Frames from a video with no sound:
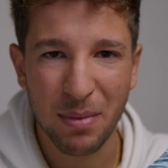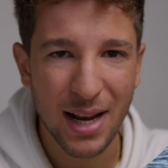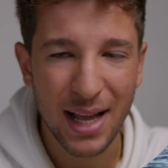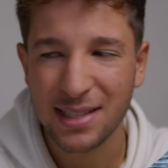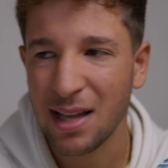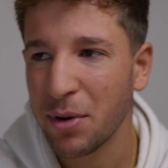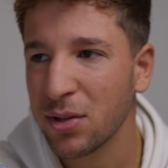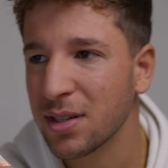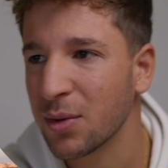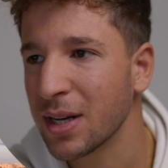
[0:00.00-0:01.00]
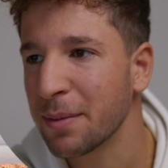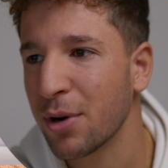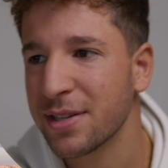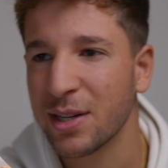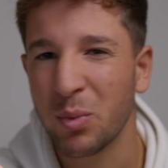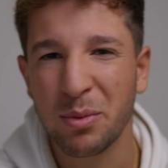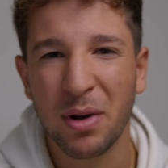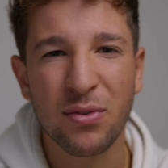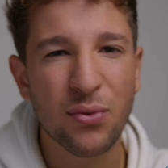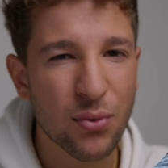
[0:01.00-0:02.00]
my legs, I'm not really pressing with
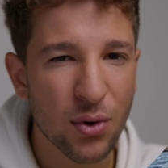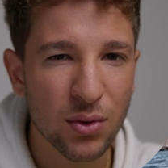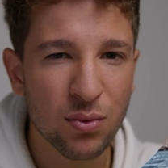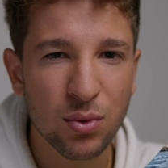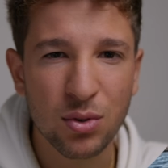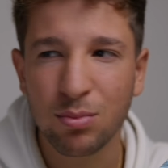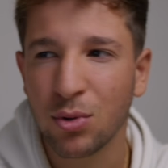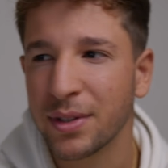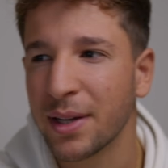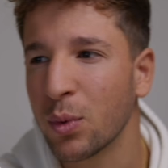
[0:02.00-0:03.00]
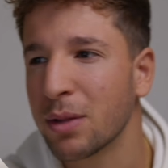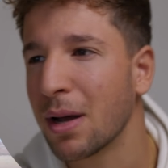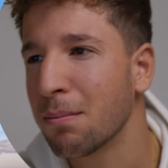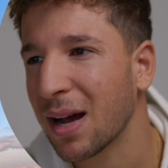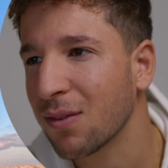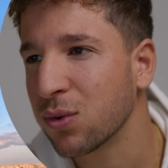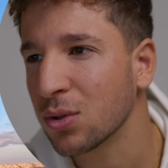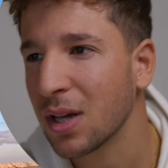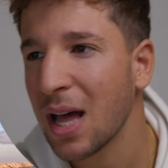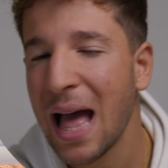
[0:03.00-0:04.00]
my front foot more than with my back
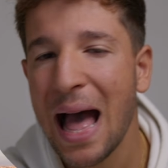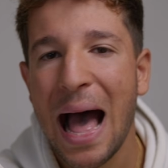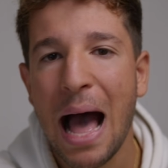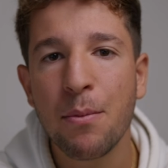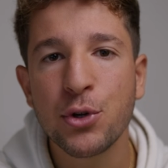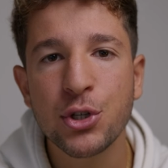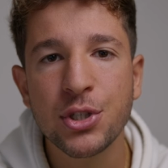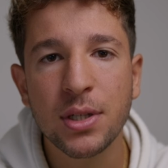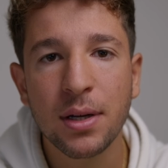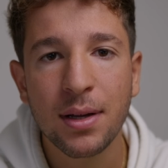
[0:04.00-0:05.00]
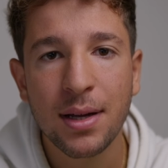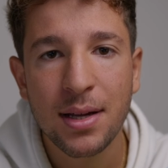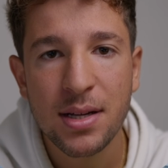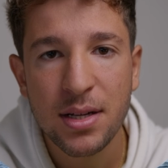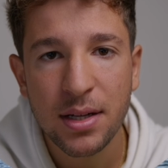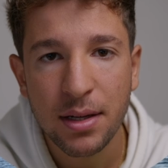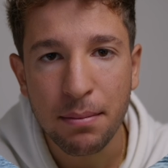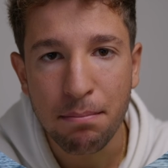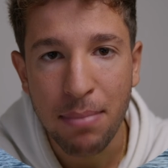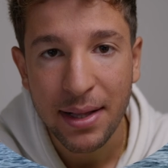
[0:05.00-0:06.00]
foot. I'm just
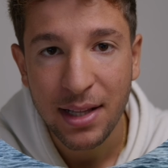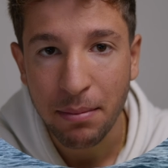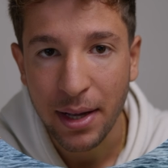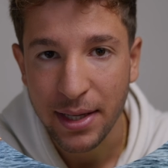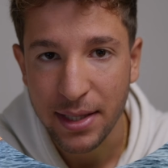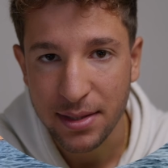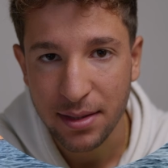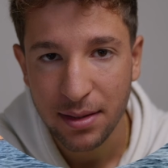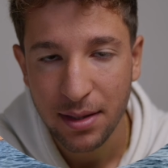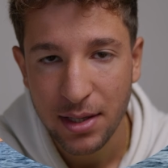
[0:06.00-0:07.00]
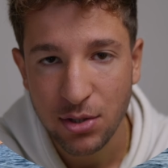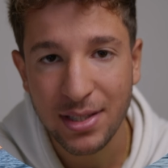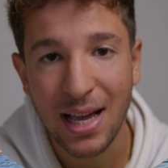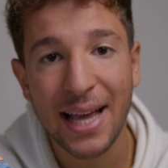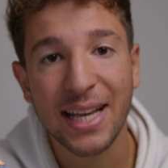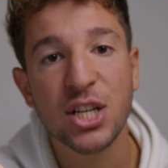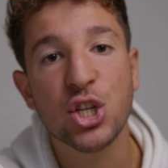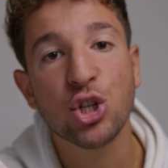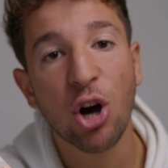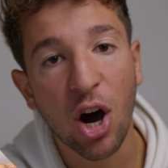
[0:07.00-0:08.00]
bending my knees so that I can
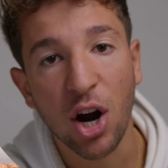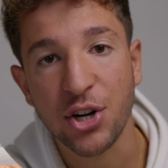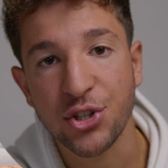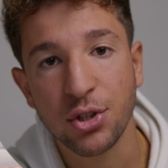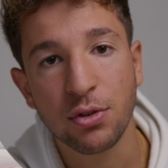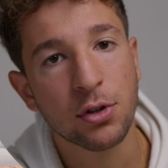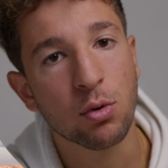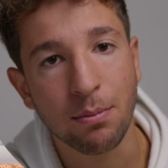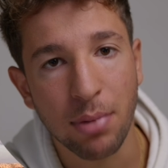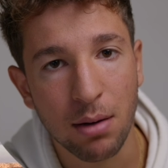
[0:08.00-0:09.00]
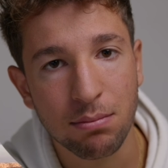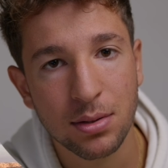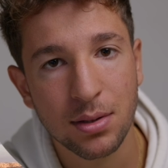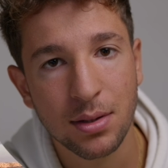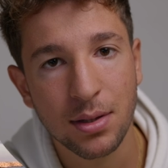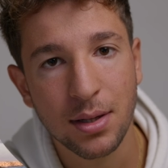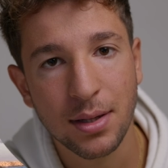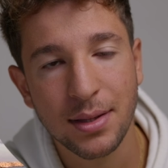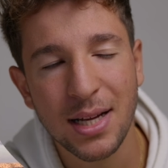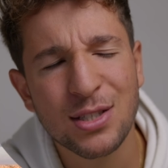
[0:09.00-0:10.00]
charge the following pump.
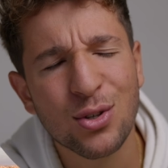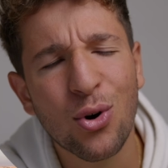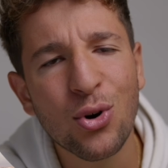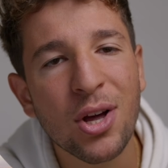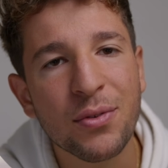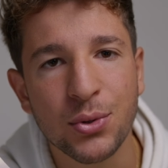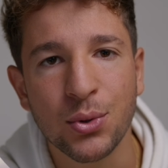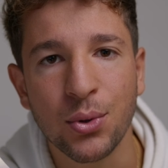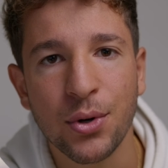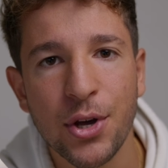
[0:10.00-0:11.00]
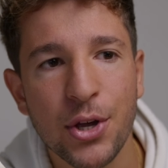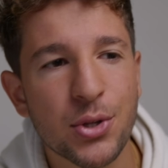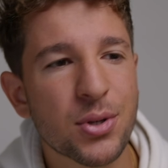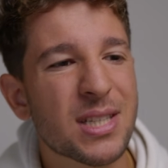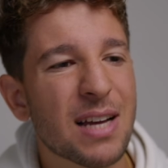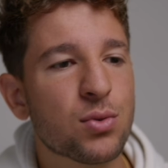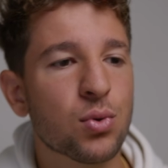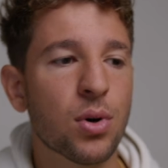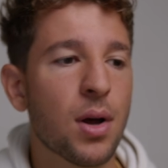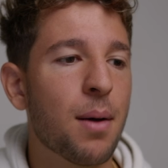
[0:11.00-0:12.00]
That's all you have to do. You don't have
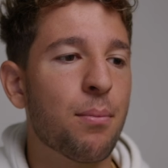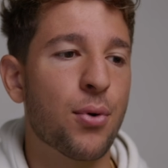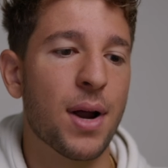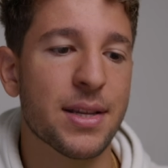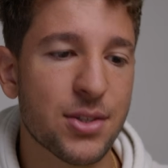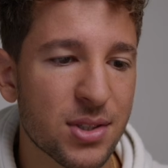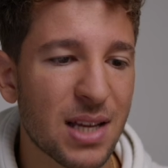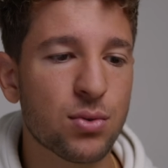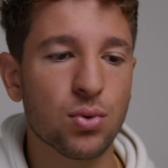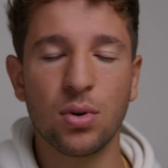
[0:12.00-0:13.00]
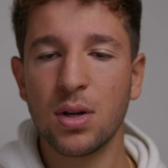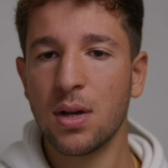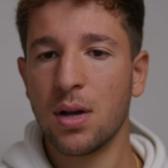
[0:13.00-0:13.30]
to press, you don't have to